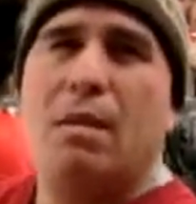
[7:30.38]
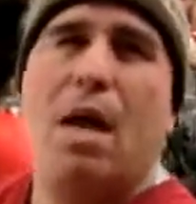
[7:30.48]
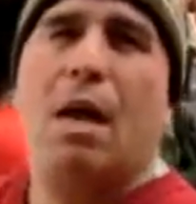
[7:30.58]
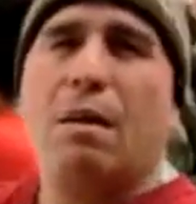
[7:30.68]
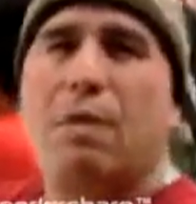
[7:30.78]

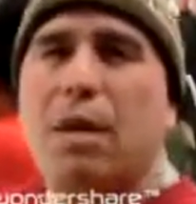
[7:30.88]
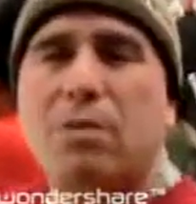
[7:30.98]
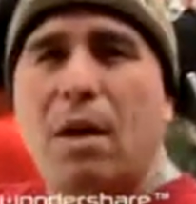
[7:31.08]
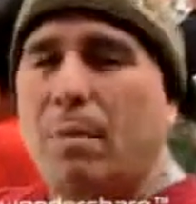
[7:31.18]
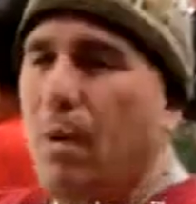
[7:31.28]
Yeah,
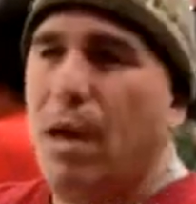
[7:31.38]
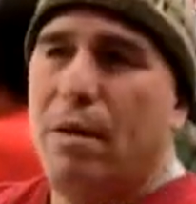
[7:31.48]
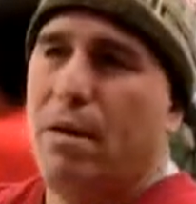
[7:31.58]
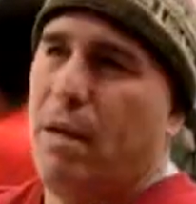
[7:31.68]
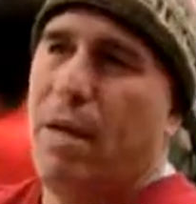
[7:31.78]
so I
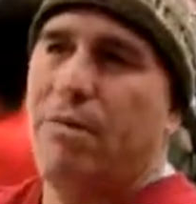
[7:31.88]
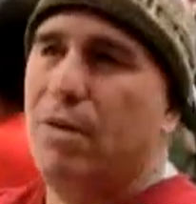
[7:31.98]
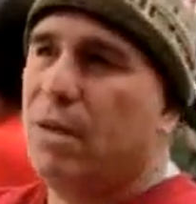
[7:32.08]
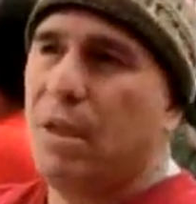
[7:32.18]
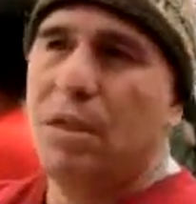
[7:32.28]
bought
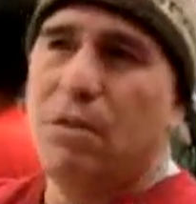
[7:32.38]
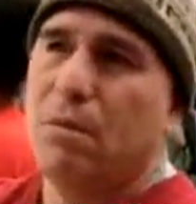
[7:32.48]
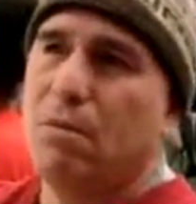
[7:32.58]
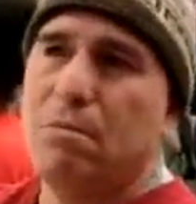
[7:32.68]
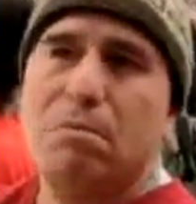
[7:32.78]
every single